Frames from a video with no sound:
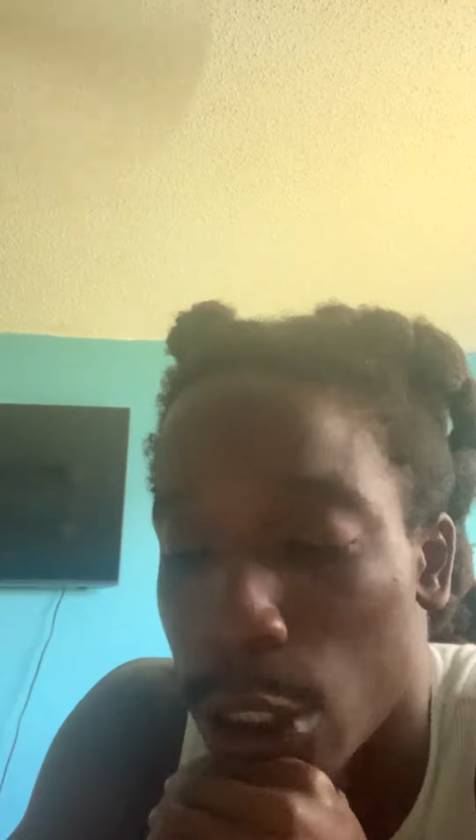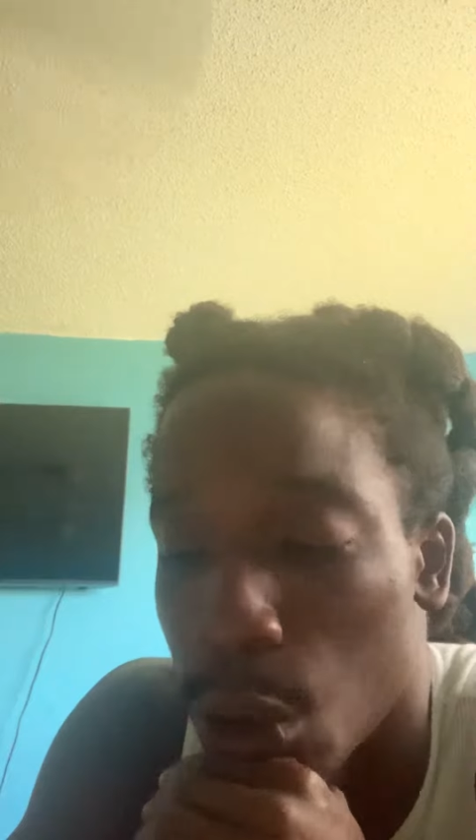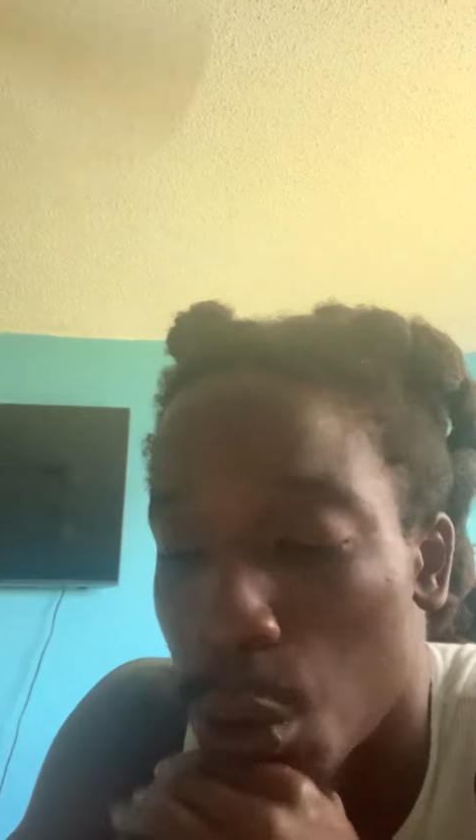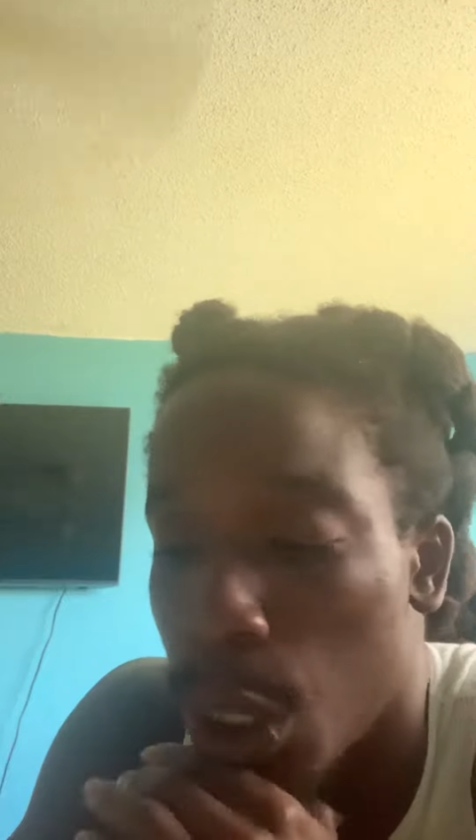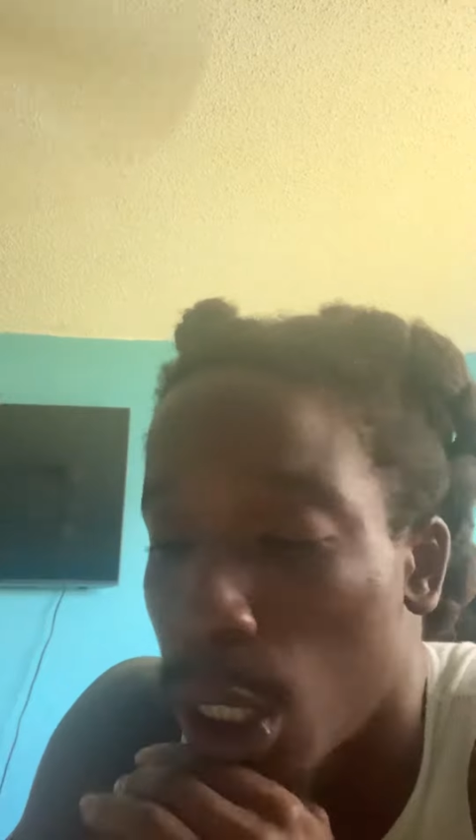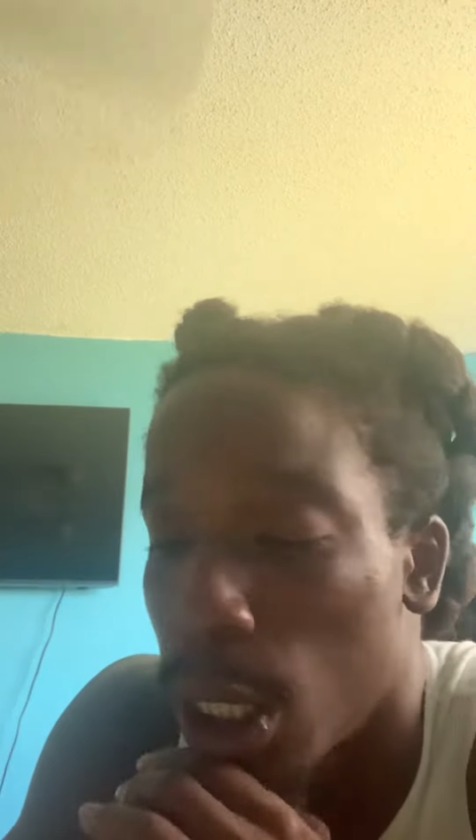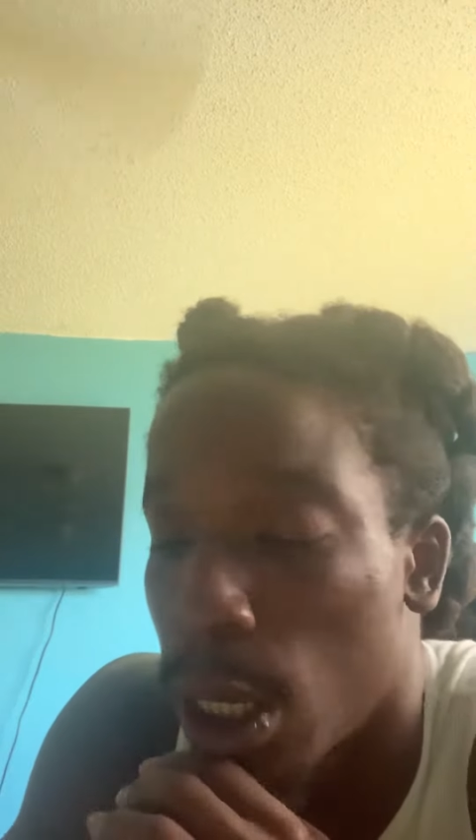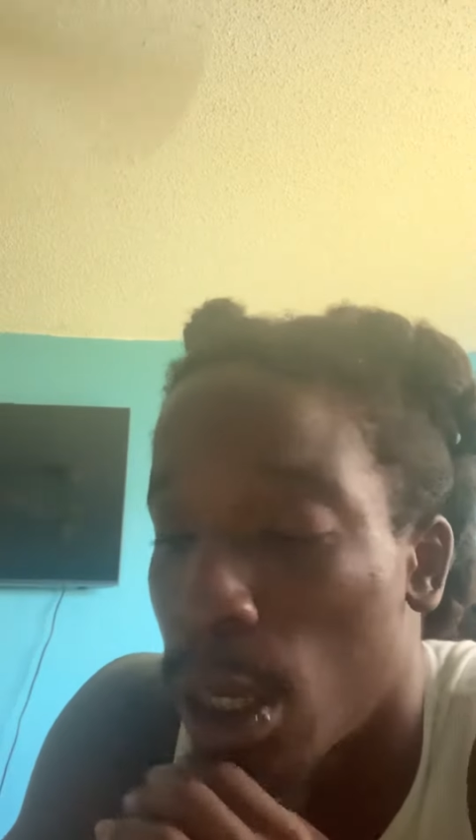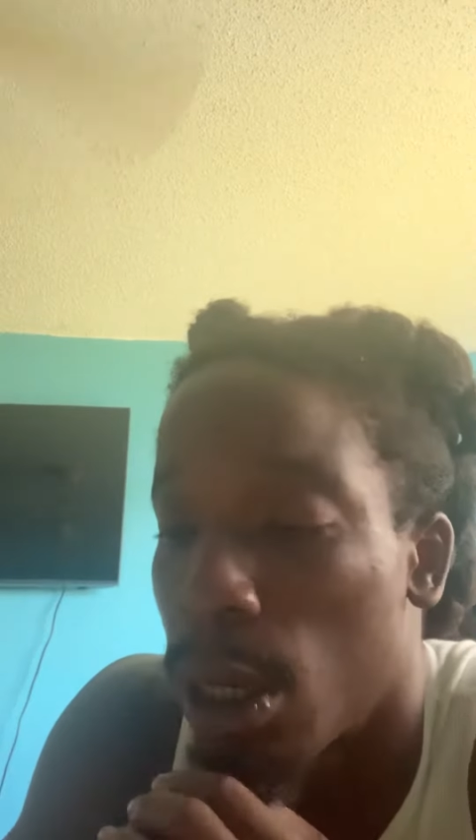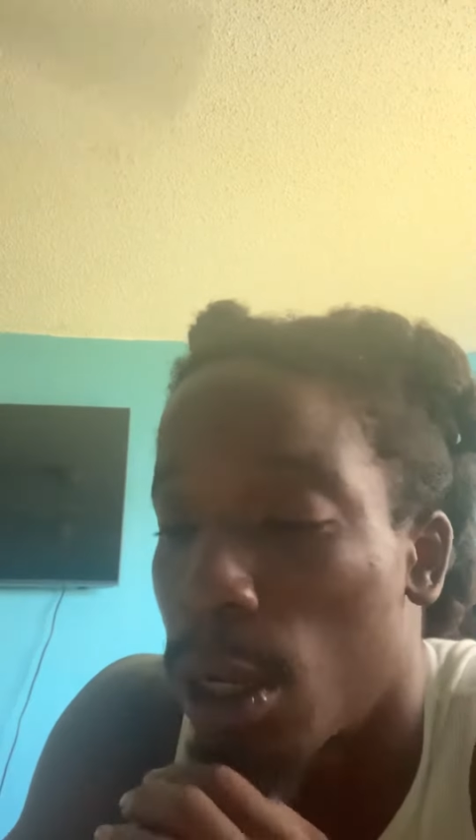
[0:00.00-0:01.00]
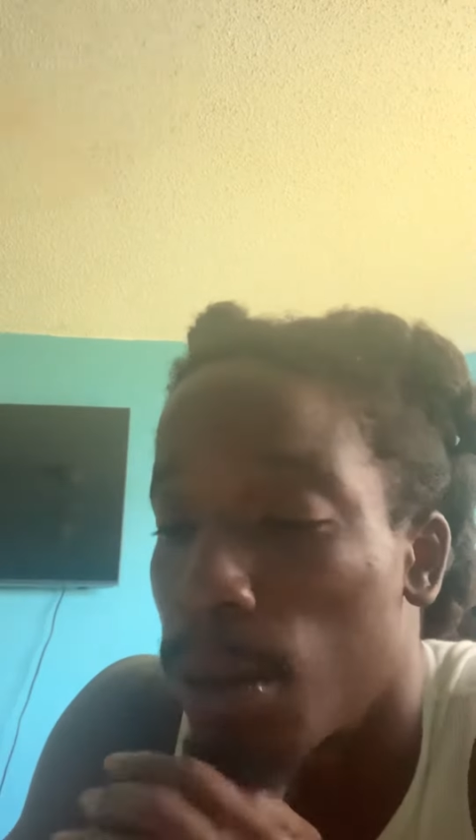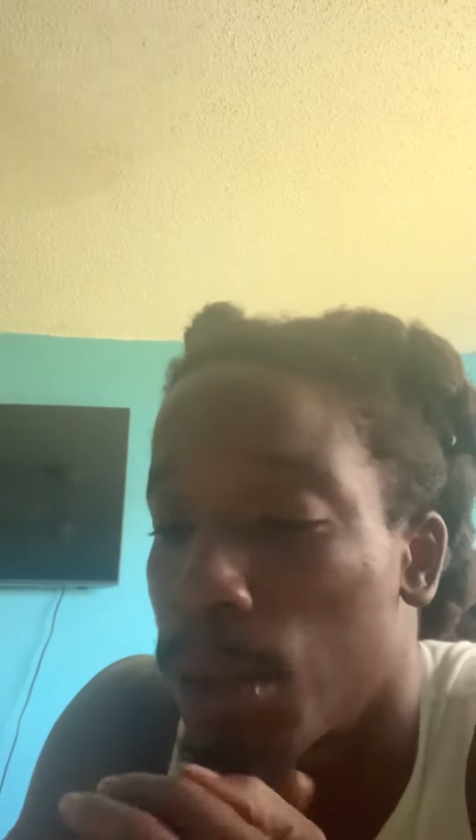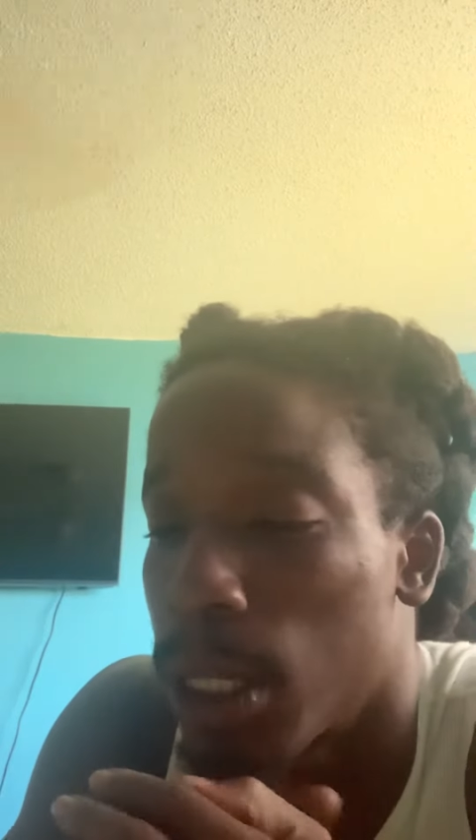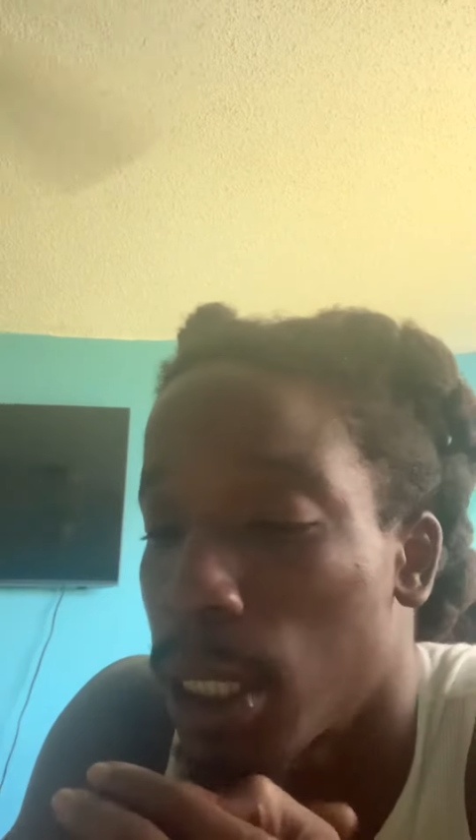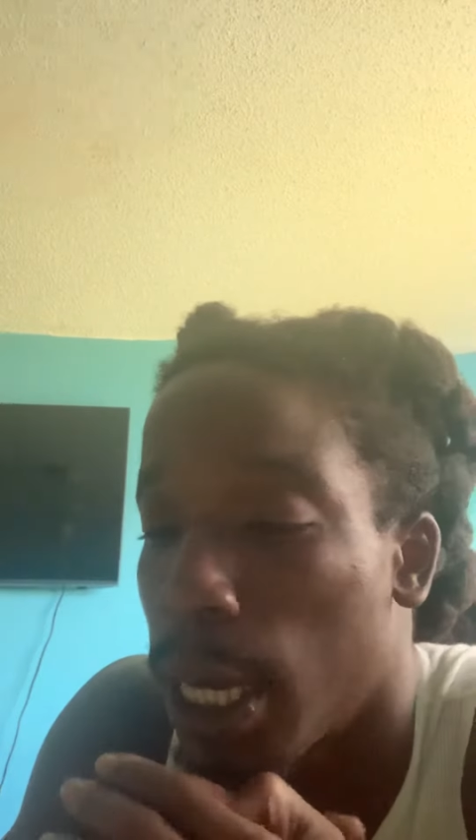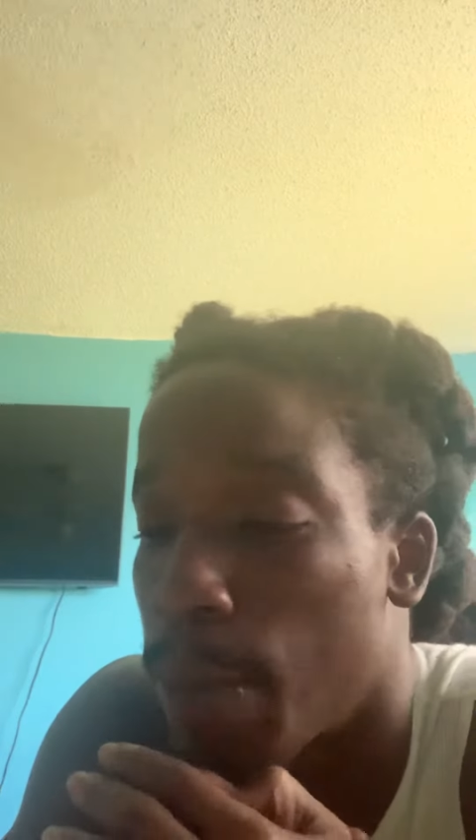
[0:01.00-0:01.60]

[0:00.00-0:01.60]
to it. Um, yesterday I